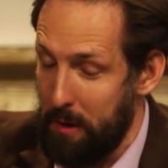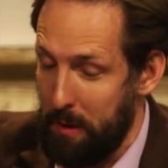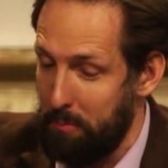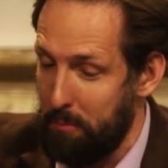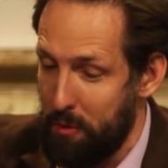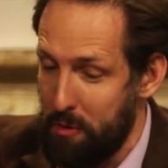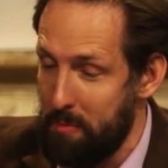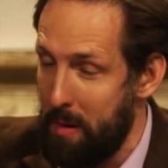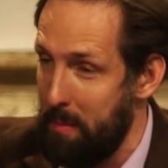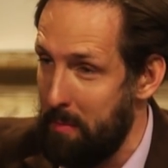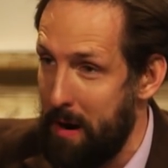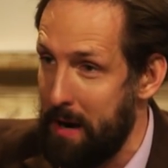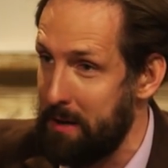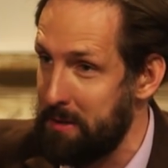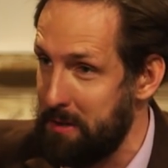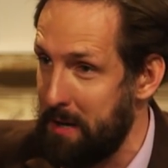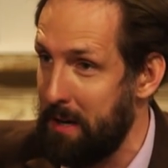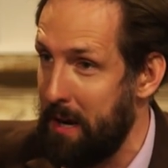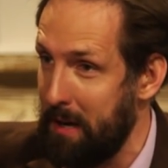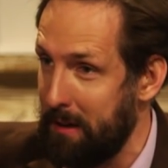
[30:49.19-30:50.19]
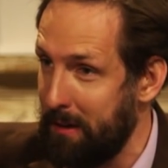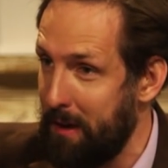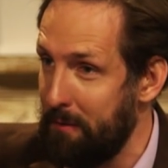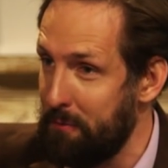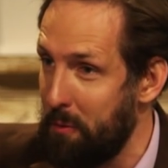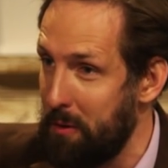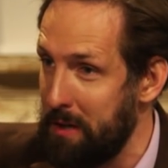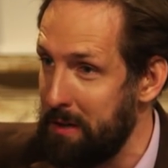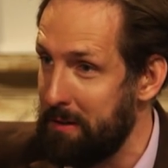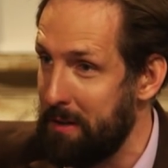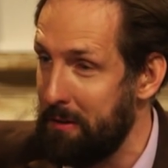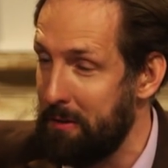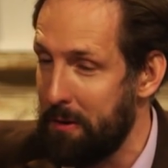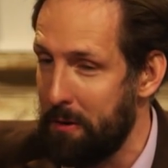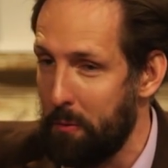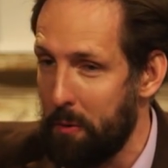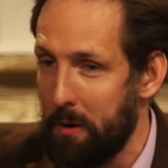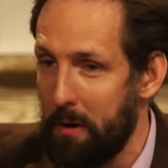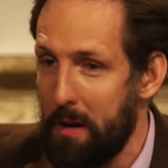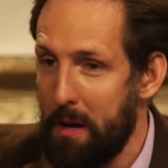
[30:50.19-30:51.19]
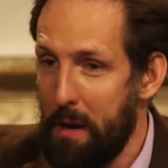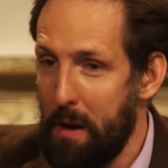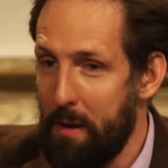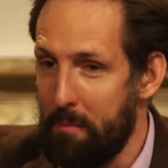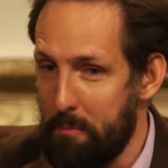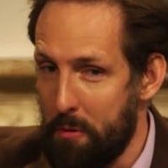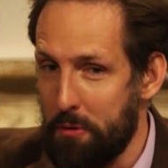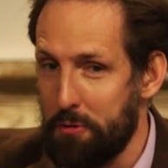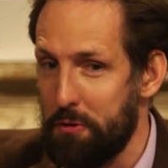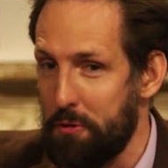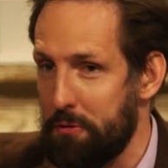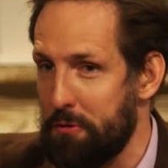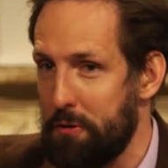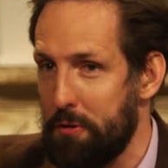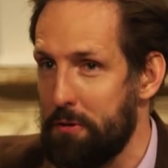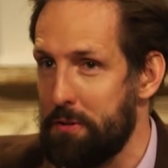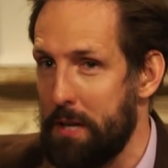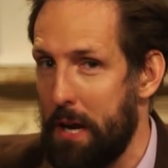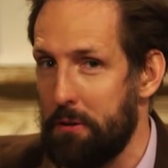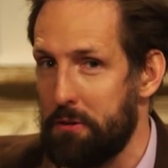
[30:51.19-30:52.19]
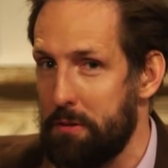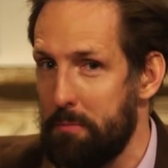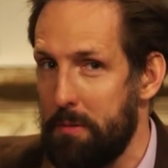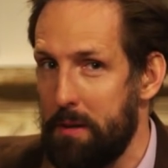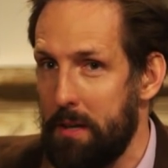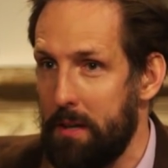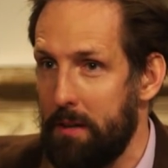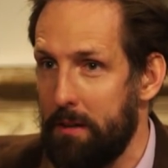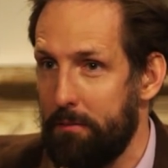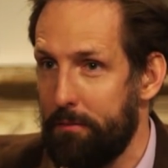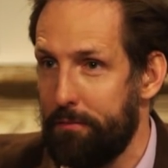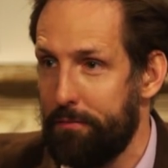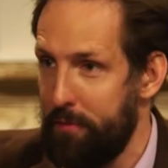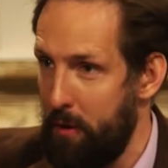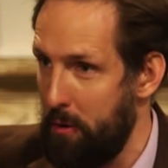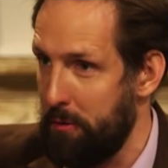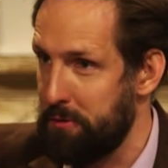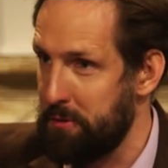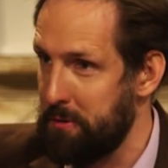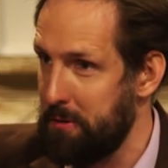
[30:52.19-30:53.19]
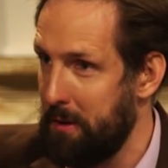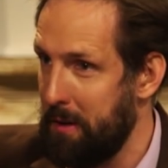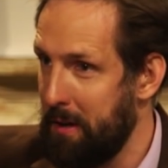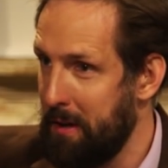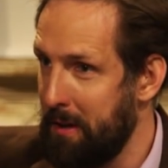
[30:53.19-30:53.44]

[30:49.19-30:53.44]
it blew my mind because I loved what he did there, where Mercer turns out to be false.